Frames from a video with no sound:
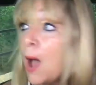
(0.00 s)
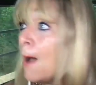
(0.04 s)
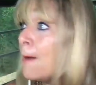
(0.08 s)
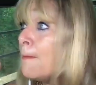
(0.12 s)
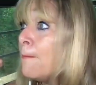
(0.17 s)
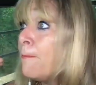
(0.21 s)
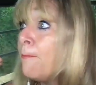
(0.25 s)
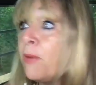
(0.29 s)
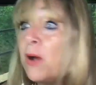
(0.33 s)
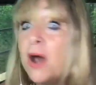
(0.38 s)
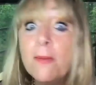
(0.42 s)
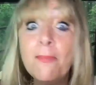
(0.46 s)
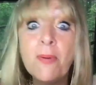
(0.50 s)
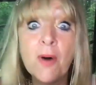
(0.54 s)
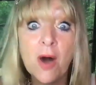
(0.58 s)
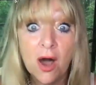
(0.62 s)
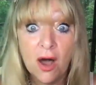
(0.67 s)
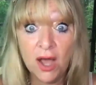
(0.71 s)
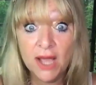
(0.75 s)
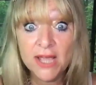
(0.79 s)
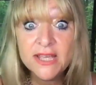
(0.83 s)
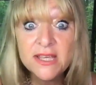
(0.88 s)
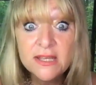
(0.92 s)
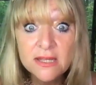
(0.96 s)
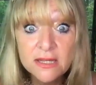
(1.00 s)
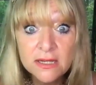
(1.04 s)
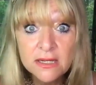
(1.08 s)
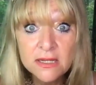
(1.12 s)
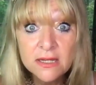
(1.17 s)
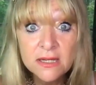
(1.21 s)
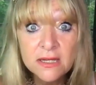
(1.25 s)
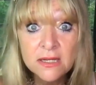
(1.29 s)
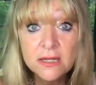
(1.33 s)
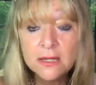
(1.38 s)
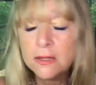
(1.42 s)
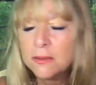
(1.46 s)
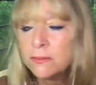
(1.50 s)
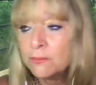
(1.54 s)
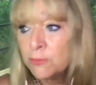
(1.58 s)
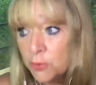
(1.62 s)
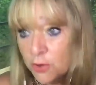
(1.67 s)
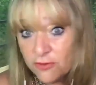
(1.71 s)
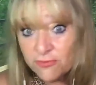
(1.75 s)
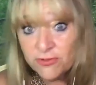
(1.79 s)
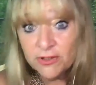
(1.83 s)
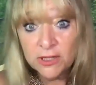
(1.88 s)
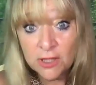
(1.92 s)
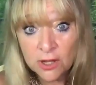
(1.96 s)
Bye-bye.
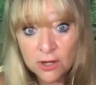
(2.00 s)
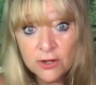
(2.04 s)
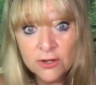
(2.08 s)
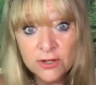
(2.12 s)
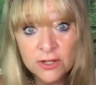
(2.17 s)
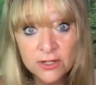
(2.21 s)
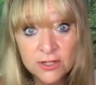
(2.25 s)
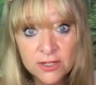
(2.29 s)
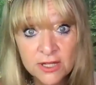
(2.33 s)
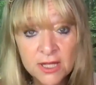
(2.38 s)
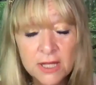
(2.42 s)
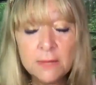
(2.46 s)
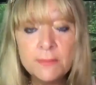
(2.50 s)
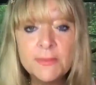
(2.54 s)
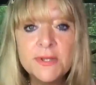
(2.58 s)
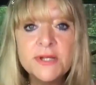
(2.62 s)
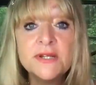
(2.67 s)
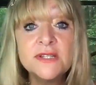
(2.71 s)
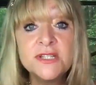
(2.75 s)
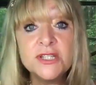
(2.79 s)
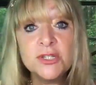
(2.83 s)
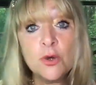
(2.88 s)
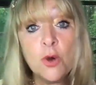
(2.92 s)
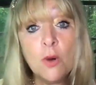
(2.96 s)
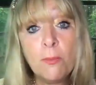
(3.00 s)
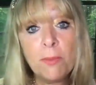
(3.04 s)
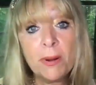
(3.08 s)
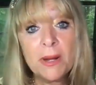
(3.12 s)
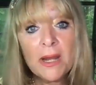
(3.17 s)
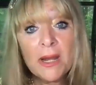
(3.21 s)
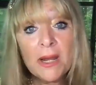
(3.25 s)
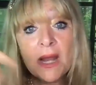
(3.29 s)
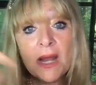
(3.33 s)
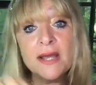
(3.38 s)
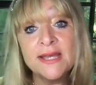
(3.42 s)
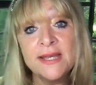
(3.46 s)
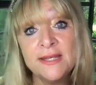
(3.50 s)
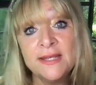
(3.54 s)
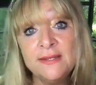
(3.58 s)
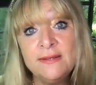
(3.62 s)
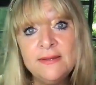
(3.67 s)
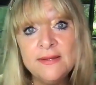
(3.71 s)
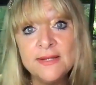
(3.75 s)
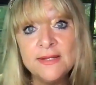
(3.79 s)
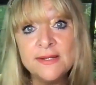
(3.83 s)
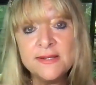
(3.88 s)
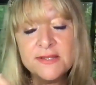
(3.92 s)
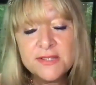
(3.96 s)
Move along, because your plug-in
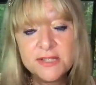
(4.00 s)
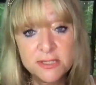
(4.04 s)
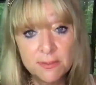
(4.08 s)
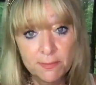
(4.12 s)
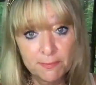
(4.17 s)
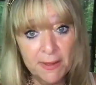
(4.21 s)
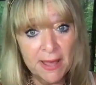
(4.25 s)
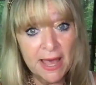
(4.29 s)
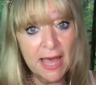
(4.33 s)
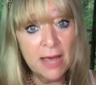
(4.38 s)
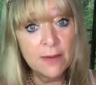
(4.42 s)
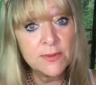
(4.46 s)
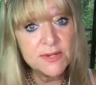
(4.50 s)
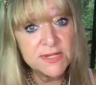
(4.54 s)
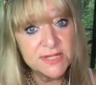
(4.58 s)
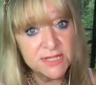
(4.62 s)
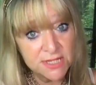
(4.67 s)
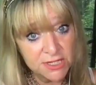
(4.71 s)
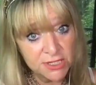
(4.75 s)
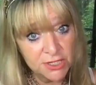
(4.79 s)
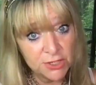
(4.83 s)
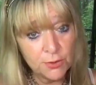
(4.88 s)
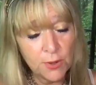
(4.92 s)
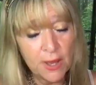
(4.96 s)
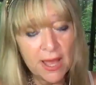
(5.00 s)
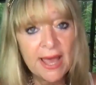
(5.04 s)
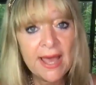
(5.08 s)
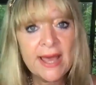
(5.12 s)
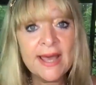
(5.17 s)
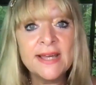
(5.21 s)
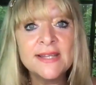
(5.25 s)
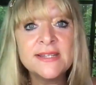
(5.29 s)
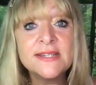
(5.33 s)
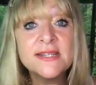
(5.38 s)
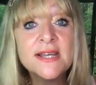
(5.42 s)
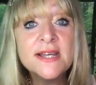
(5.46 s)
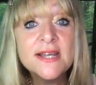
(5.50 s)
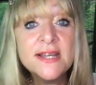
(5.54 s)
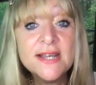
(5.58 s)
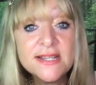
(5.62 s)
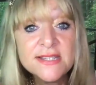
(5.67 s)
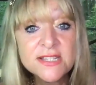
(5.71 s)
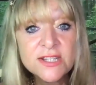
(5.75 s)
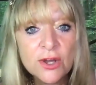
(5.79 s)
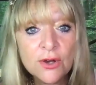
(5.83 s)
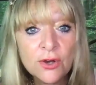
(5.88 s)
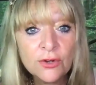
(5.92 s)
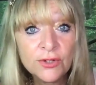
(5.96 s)
to the powers that you had,
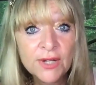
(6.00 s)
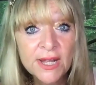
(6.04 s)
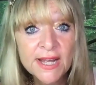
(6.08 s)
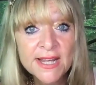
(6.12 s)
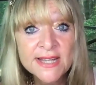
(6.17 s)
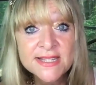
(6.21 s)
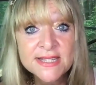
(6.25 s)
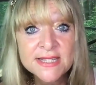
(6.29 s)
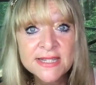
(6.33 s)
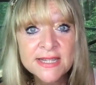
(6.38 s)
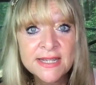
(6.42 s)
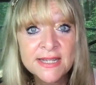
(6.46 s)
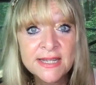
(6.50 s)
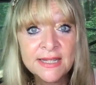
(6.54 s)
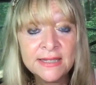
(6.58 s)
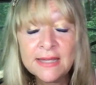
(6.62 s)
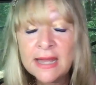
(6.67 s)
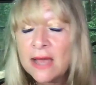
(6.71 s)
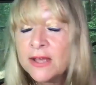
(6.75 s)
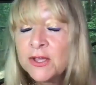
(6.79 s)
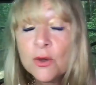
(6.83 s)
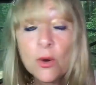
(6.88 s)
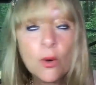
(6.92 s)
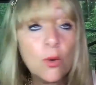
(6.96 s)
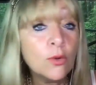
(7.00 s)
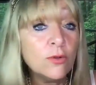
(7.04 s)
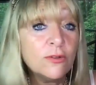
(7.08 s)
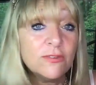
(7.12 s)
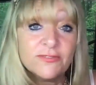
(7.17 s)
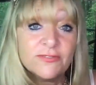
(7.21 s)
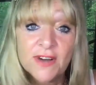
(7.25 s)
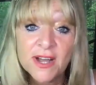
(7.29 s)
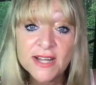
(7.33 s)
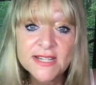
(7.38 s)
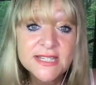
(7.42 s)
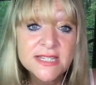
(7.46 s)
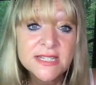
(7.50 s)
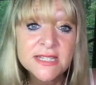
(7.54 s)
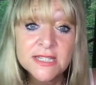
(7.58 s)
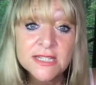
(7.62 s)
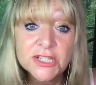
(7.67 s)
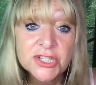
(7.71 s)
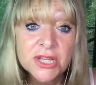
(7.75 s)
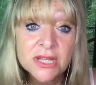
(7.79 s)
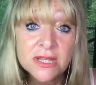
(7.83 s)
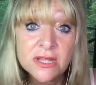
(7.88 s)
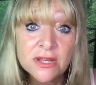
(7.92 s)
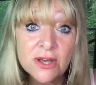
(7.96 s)
it's gone, hasn't it? And now you're all fighting
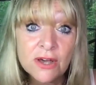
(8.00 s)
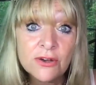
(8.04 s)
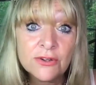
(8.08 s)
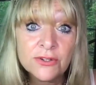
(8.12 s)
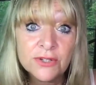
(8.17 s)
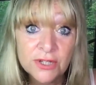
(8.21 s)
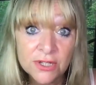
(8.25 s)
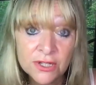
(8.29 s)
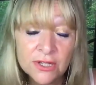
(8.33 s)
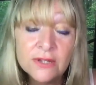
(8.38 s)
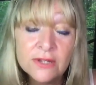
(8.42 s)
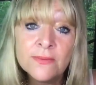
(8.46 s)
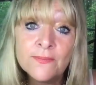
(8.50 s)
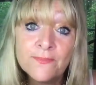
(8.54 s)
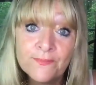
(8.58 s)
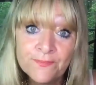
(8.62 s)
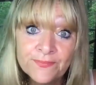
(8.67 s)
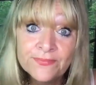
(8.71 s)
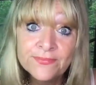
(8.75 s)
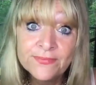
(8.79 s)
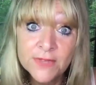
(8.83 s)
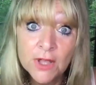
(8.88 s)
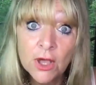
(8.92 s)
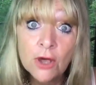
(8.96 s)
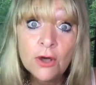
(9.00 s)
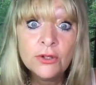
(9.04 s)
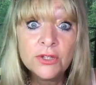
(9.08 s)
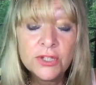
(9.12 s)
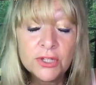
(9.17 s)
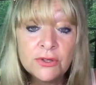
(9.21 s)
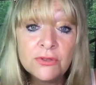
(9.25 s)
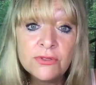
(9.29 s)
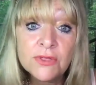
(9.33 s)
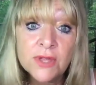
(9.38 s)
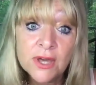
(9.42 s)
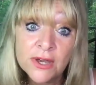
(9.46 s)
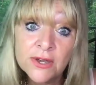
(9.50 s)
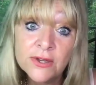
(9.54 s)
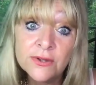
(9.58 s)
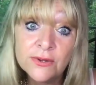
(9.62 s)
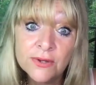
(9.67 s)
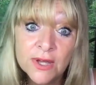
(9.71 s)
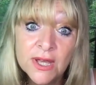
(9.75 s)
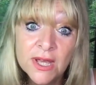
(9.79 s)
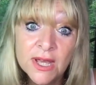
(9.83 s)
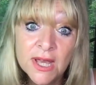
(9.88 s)
each other, aren't you? Aren't you though?